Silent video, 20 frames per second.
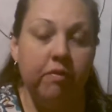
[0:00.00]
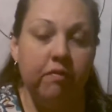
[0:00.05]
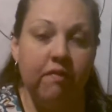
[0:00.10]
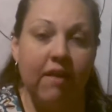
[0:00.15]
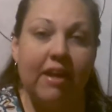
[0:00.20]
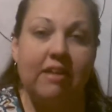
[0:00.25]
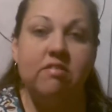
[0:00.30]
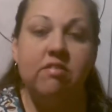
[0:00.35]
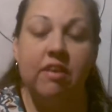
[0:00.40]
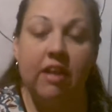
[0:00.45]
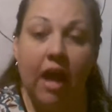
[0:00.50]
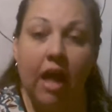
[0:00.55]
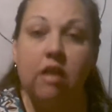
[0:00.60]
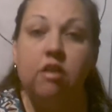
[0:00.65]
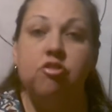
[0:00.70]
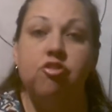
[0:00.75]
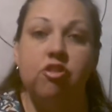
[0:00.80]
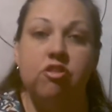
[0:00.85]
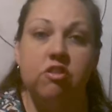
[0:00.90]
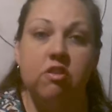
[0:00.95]

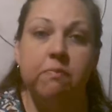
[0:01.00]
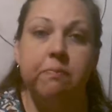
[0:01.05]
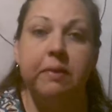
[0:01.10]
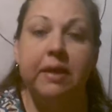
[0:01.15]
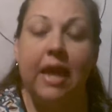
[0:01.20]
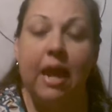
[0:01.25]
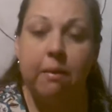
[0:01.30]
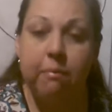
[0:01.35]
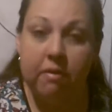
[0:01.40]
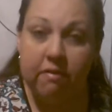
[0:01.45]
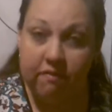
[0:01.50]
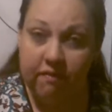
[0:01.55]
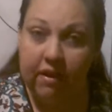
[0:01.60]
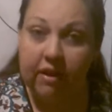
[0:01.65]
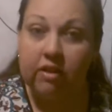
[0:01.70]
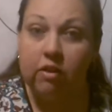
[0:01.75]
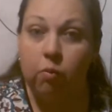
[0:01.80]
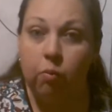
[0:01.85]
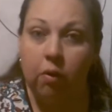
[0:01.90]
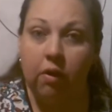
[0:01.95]
vaccinologist that became
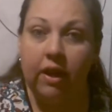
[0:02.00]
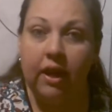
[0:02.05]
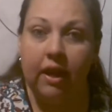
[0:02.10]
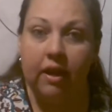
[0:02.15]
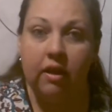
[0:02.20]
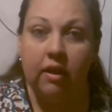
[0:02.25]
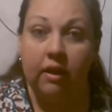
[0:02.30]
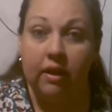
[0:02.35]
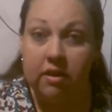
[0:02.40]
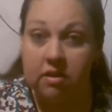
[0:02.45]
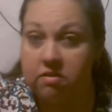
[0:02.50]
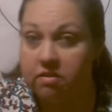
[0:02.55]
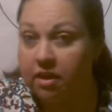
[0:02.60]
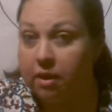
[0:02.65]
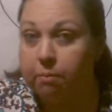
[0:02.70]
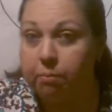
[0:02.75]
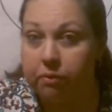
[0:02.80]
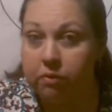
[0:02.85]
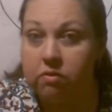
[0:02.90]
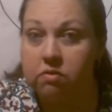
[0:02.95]
infected while handling
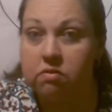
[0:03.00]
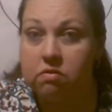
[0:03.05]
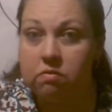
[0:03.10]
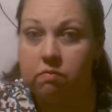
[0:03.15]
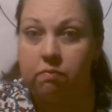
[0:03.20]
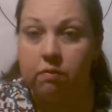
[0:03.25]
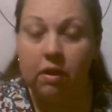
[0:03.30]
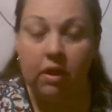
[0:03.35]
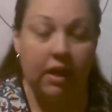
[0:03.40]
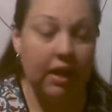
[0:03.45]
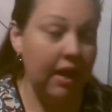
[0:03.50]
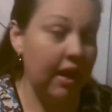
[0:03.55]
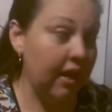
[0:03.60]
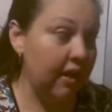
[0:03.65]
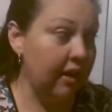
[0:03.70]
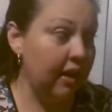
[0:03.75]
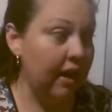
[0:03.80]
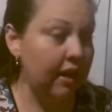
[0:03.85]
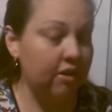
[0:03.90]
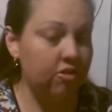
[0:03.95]
samples. And they
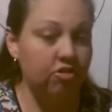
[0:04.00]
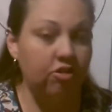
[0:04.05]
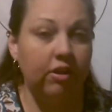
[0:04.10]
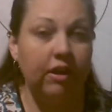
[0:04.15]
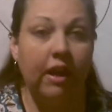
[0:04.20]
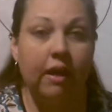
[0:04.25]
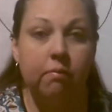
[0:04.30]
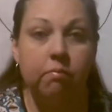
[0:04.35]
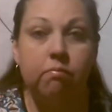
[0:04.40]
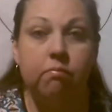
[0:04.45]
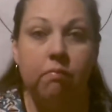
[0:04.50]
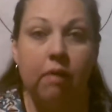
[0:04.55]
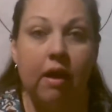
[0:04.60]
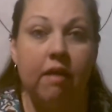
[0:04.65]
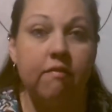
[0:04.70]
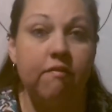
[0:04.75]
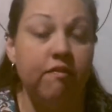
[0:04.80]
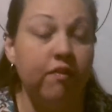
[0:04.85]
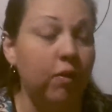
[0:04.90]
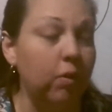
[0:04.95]
had it actually on
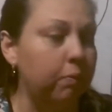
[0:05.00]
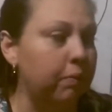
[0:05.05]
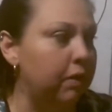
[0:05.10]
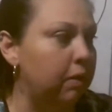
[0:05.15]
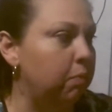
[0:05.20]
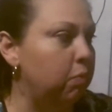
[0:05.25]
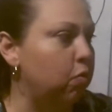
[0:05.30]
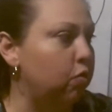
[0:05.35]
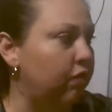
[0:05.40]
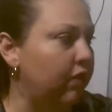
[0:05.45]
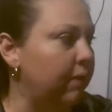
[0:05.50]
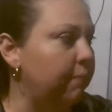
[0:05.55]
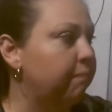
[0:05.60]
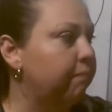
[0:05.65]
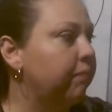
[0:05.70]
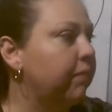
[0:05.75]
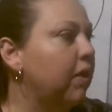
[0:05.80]
film in the movie.